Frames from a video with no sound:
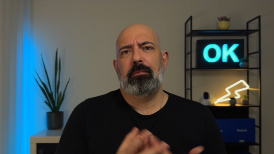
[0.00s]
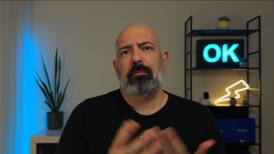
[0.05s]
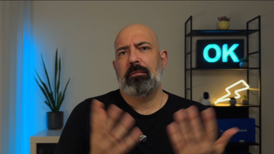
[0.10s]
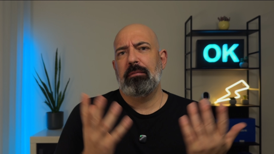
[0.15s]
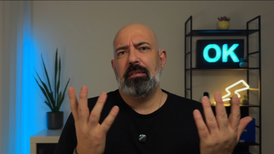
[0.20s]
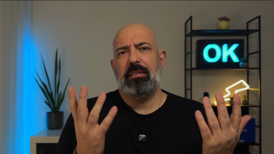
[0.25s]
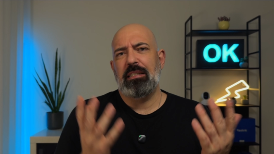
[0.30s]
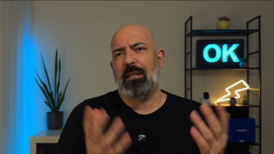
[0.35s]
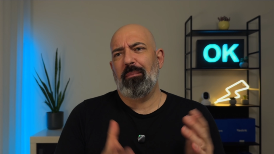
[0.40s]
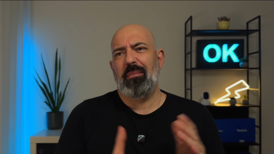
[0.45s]

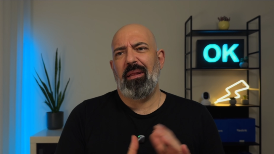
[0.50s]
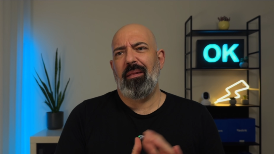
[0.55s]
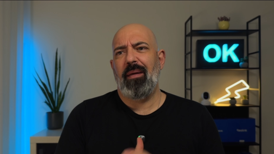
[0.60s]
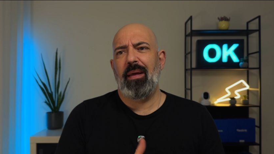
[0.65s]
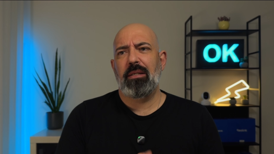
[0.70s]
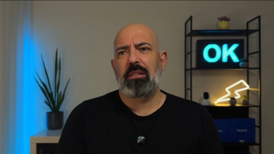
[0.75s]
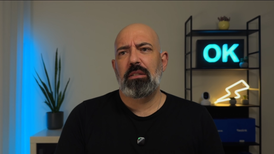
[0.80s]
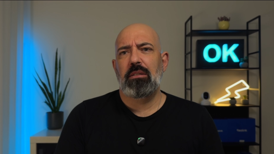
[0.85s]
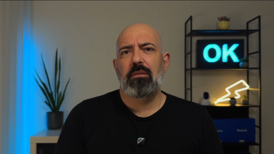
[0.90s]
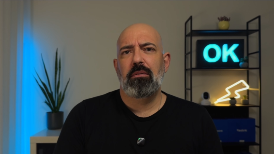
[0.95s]
Something like
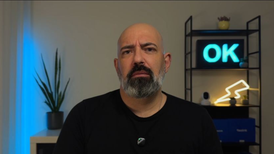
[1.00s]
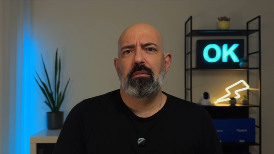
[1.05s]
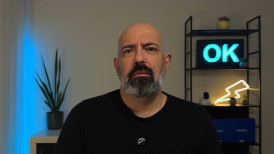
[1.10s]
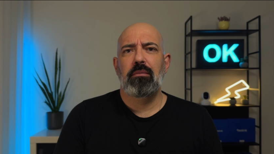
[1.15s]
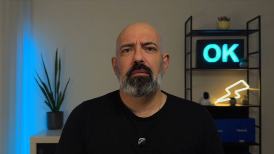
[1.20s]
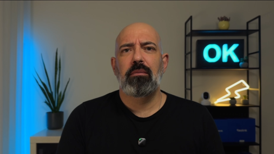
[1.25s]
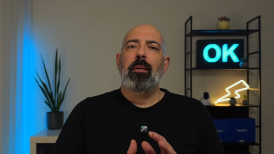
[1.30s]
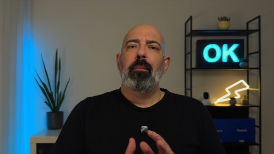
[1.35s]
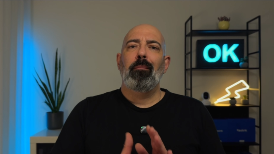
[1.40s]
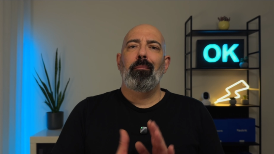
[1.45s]
that.
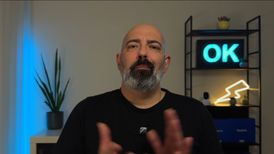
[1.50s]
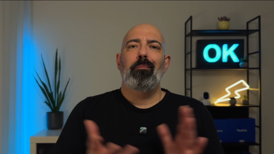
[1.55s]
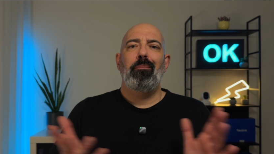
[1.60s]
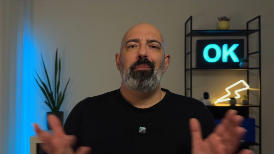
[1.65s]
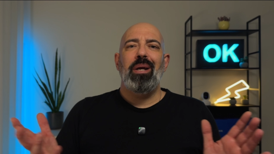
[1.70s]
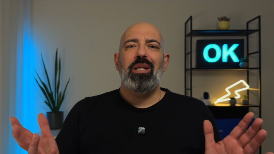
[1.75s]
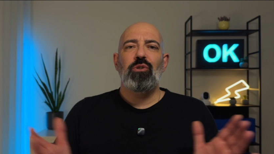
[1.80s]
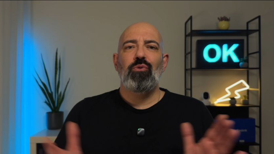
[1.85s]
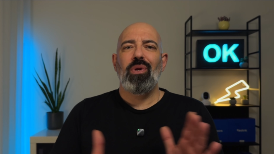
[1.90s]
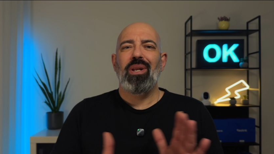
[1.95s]

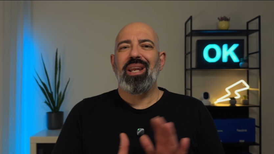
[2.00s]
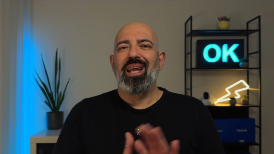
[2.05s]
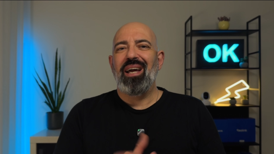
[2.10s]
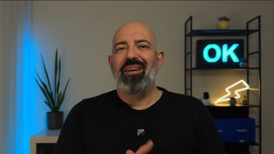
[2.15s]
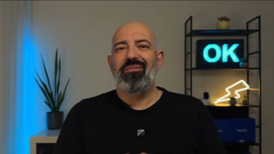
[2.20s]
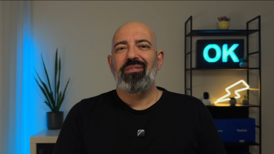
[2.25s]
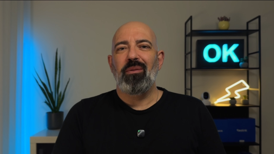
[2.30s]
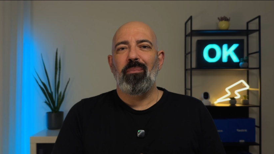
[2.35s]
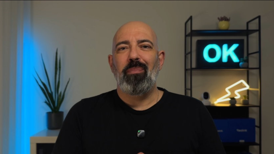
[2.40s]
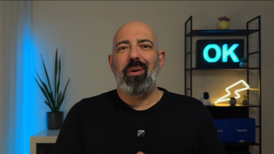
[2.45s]
Battery
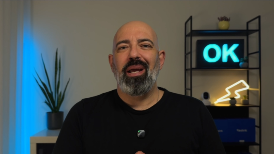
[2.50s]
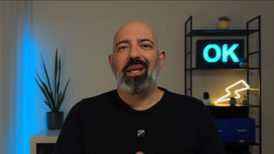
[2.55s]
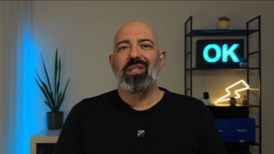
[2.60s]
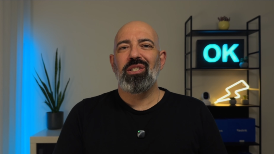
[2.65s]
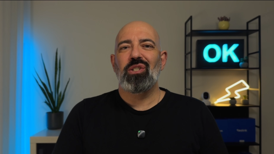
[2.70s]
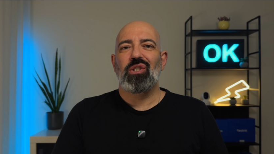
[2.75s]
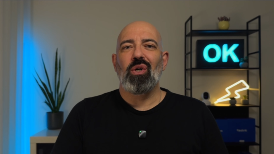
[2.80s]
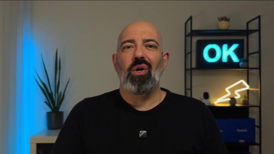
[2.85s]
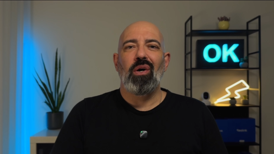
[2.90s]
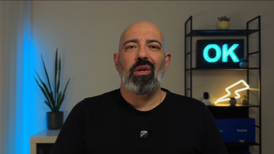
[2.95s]
life
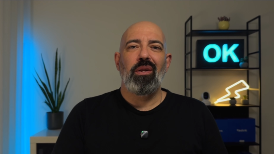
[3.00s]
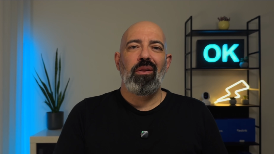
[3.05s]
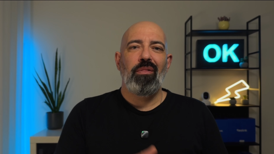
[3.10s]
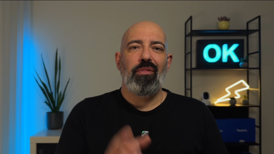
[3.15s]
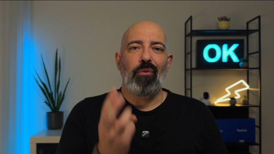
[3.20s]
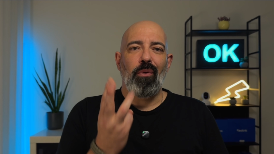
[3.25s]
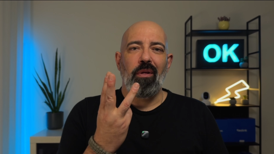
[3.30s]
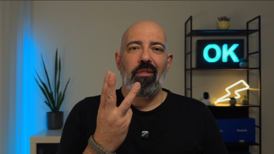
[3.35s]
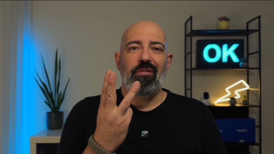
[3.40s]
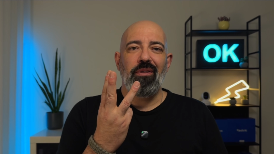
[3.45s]
depends on
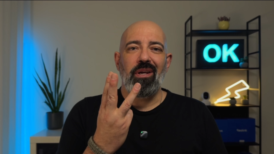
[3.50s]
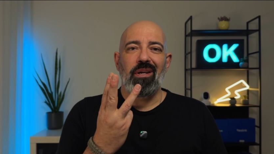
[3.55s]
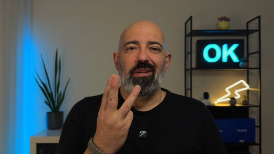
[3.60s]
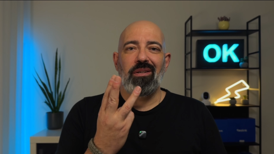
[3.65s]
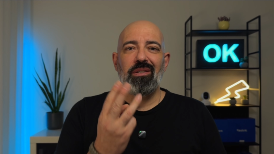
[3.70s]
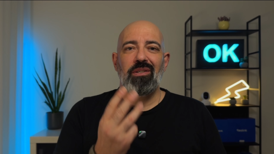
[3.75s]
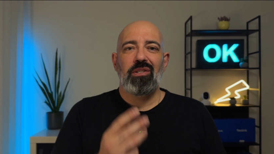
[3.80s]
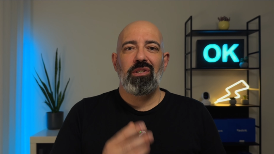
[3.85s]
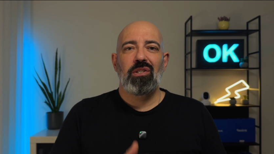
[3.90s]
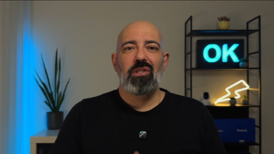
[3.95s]
3
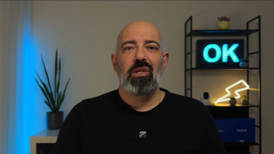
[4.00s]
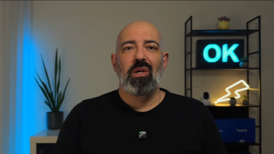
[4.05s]
things: